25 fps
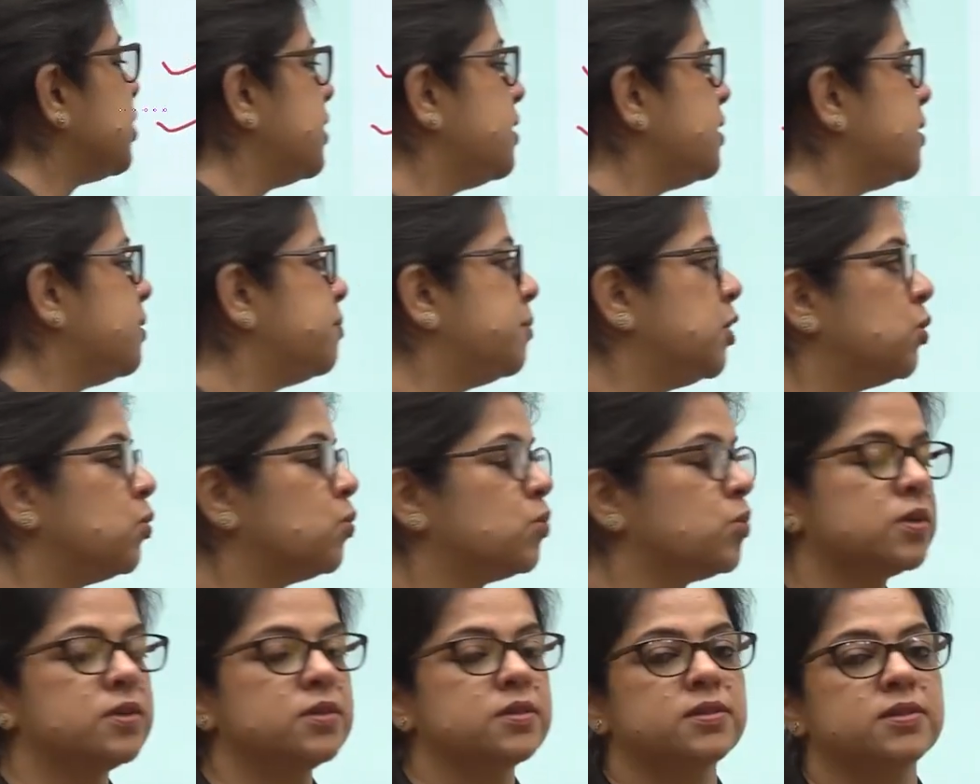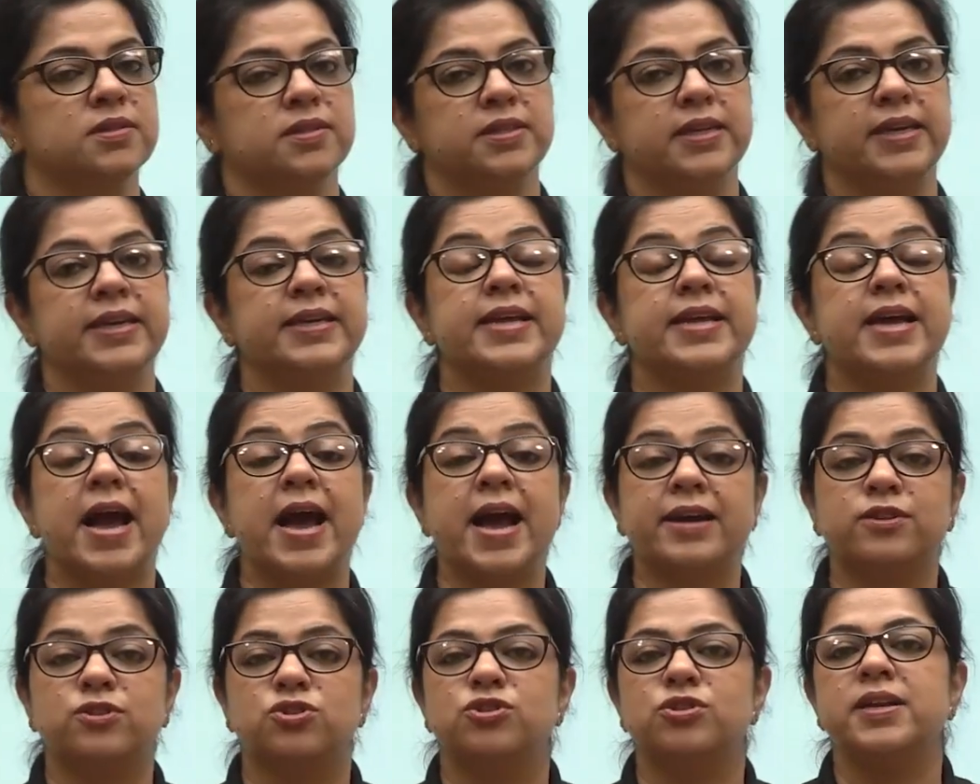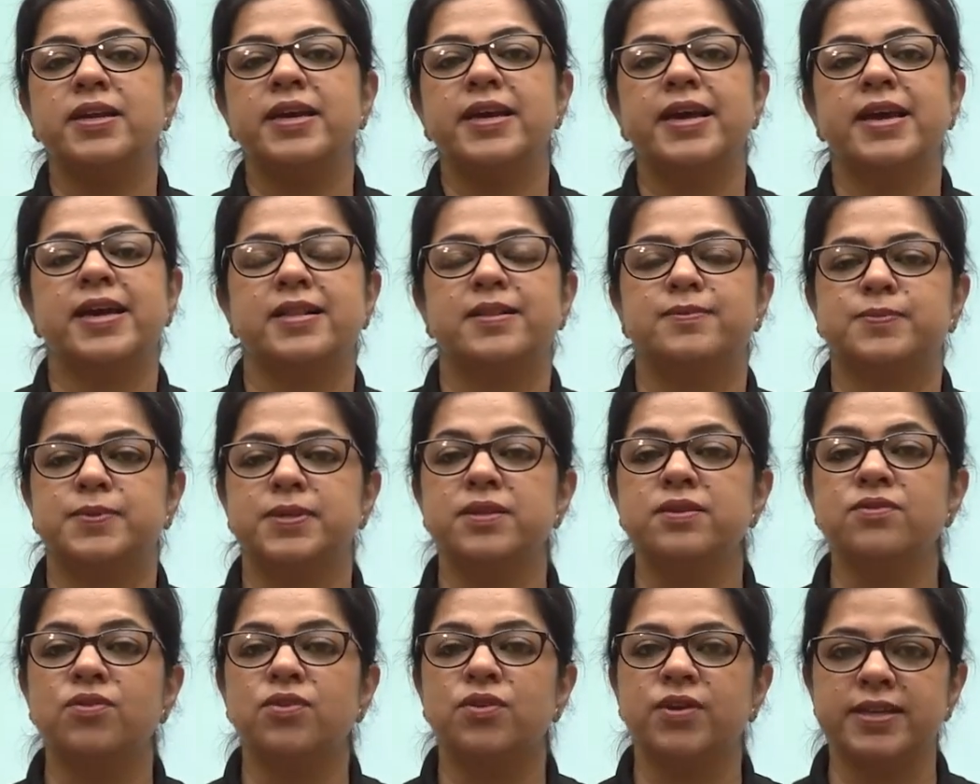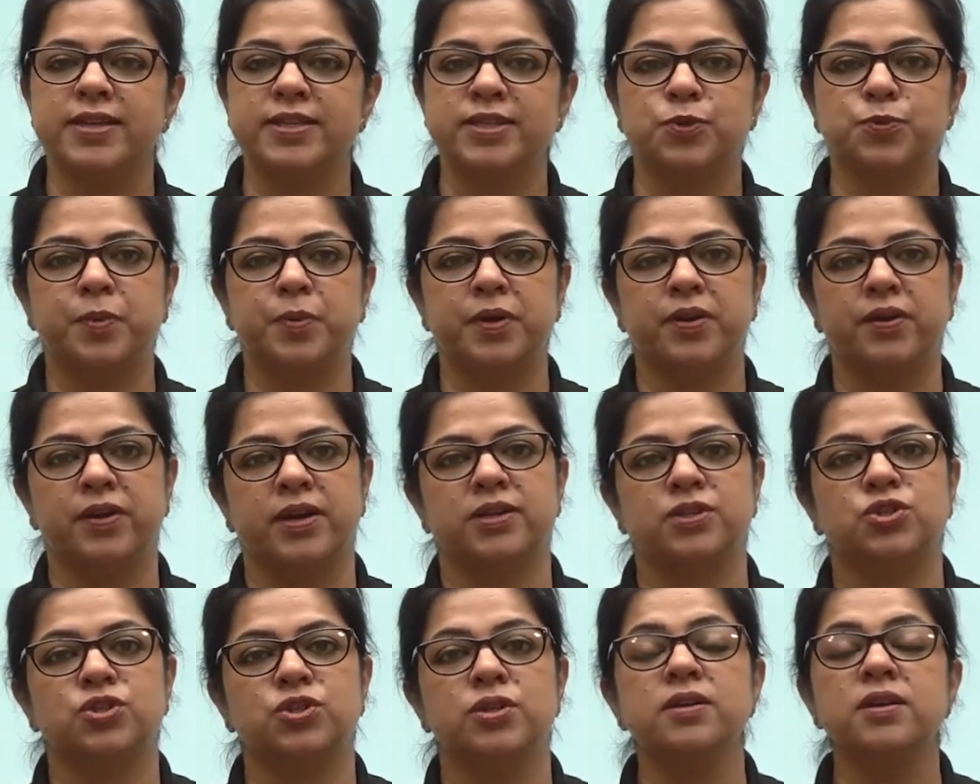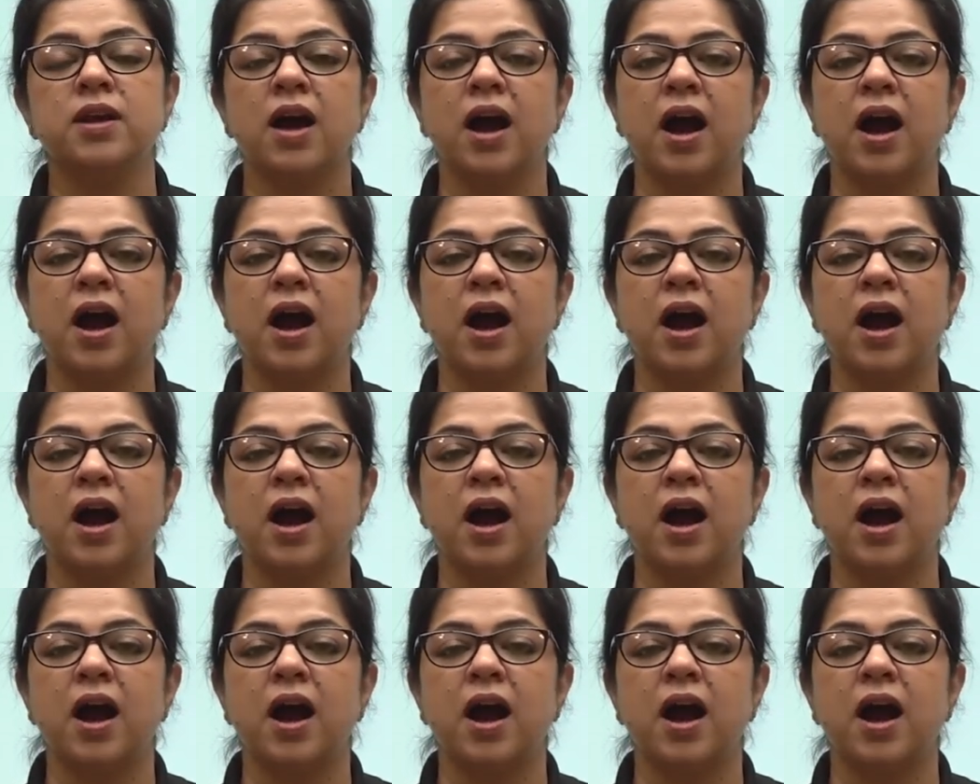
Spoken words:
in mucus. It actually helps in respiration